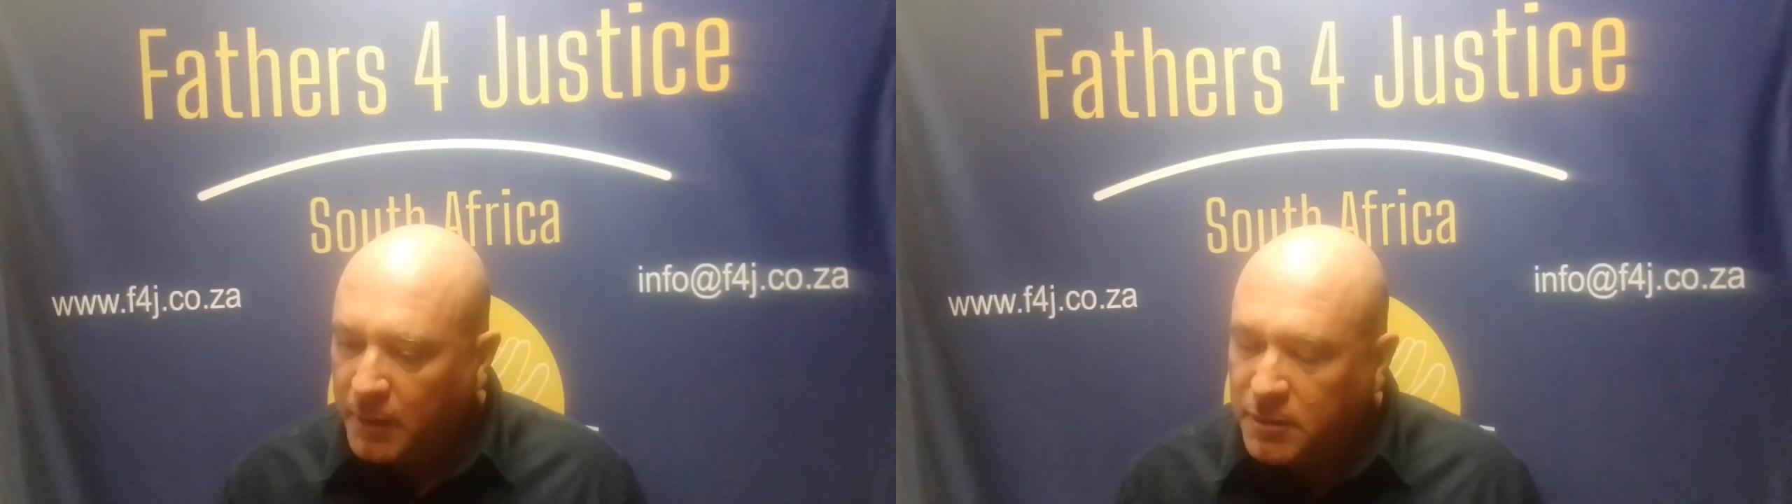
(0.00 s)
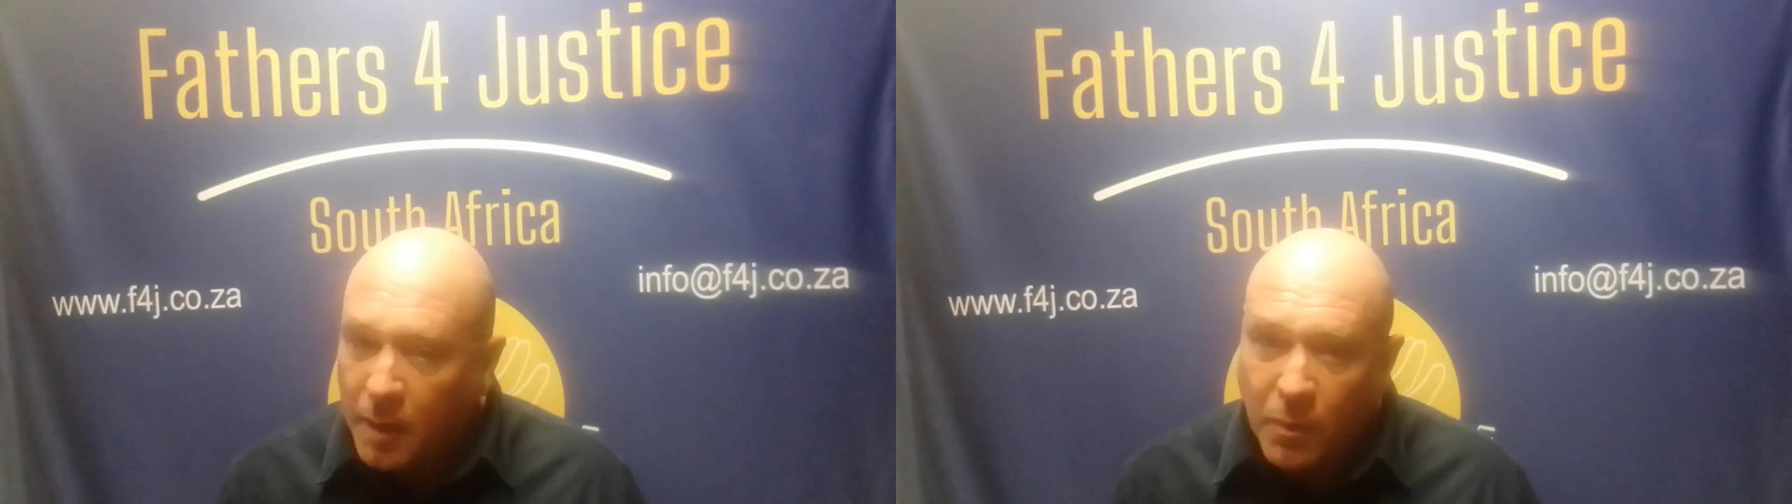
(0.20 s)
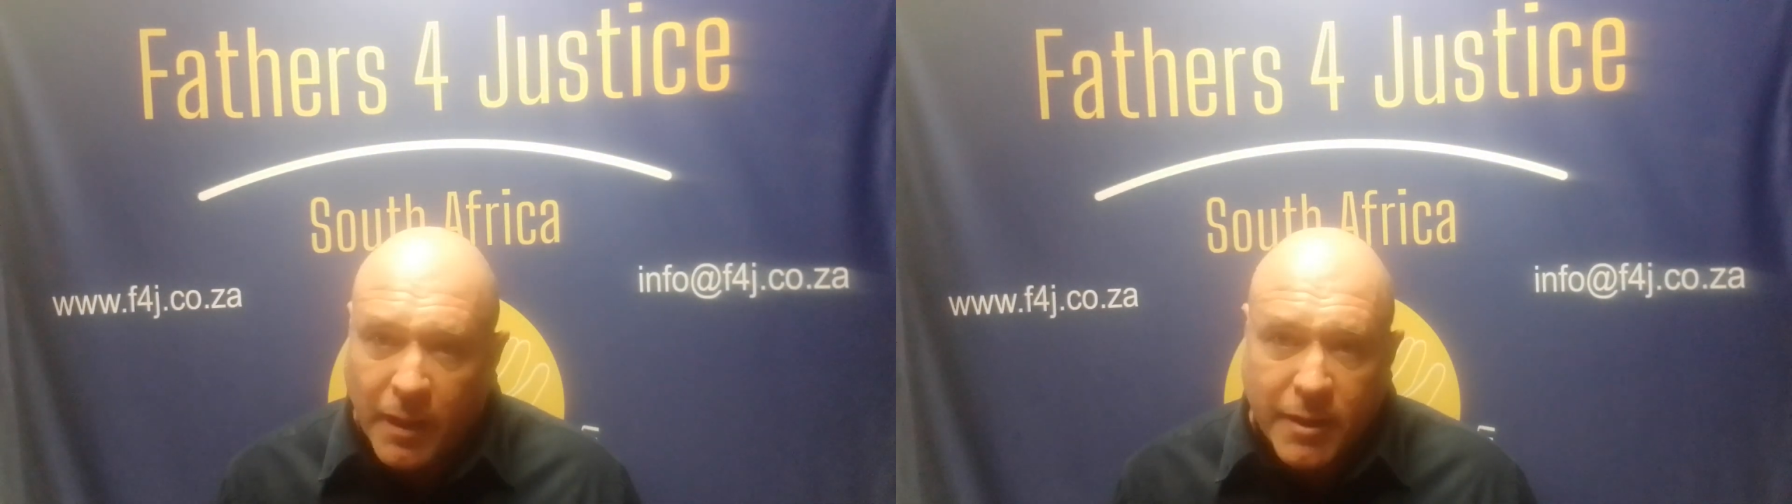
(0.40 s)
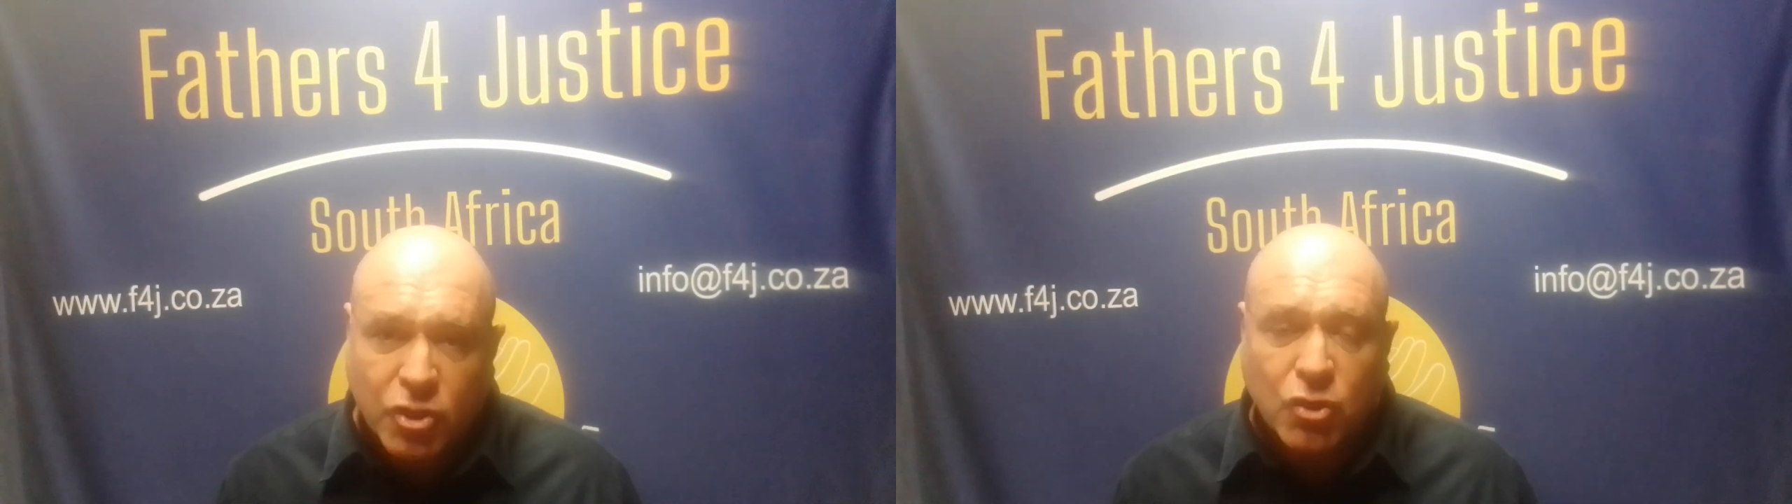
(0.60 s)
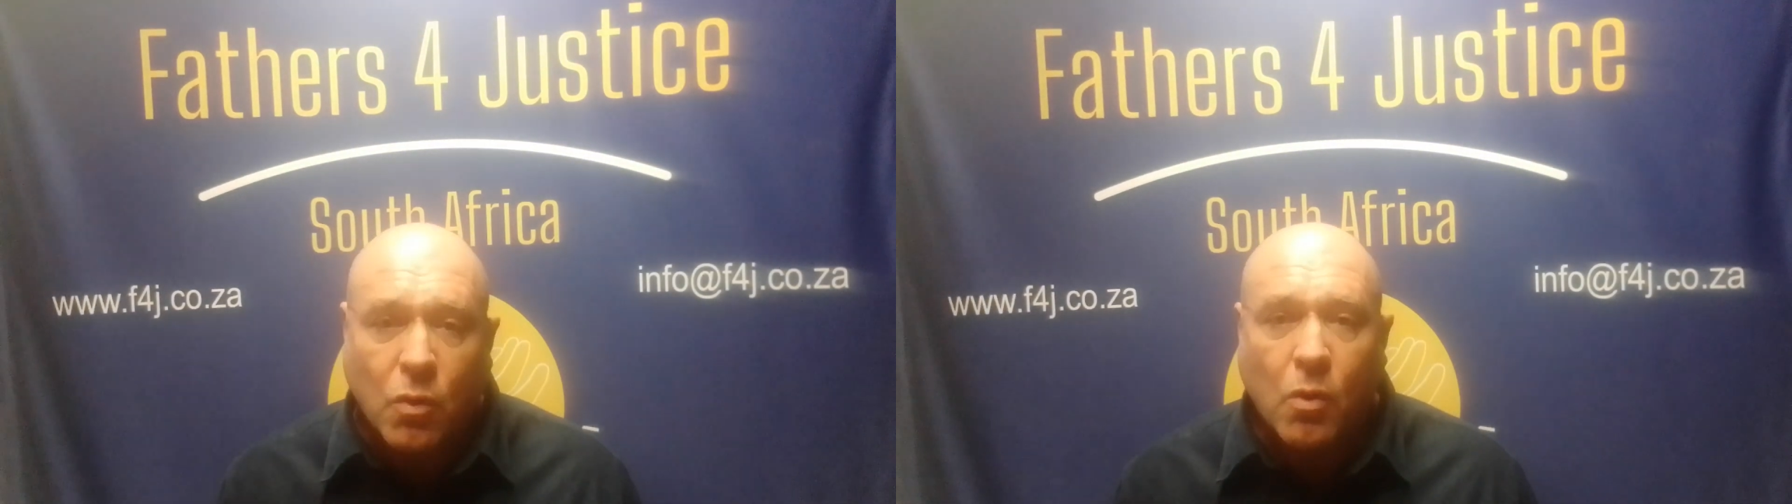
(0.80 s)
double-edged
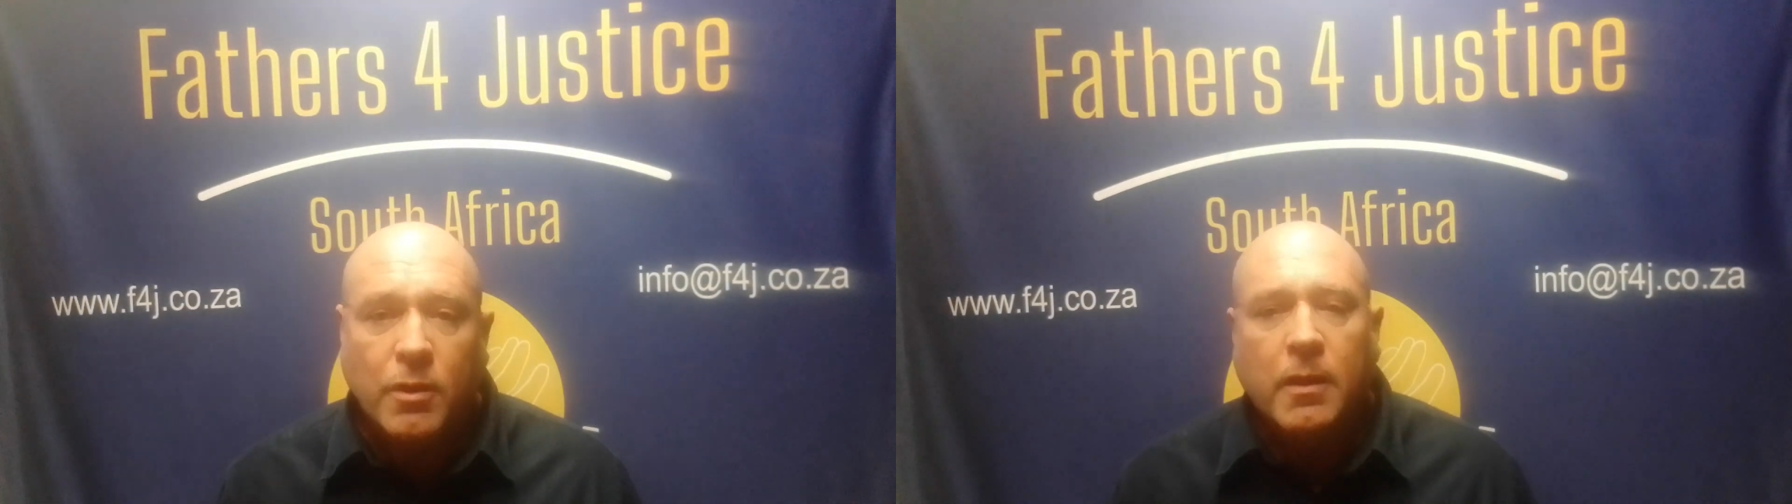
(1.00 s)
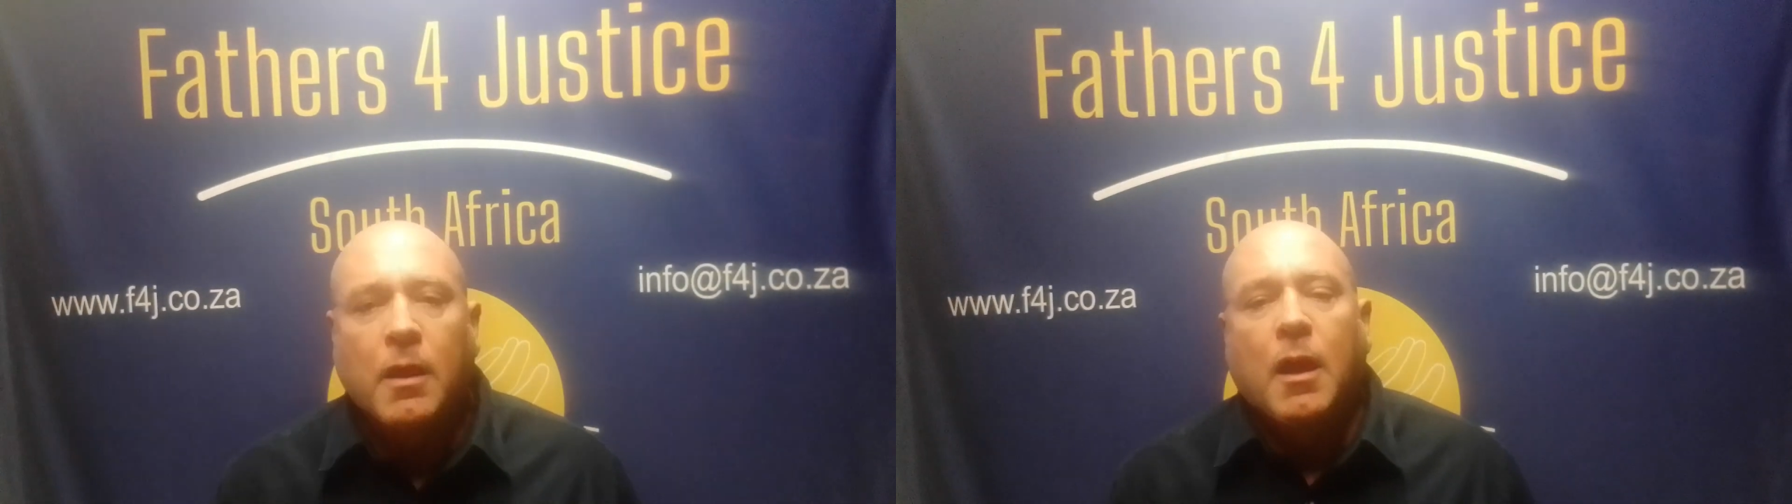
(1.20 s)
sword.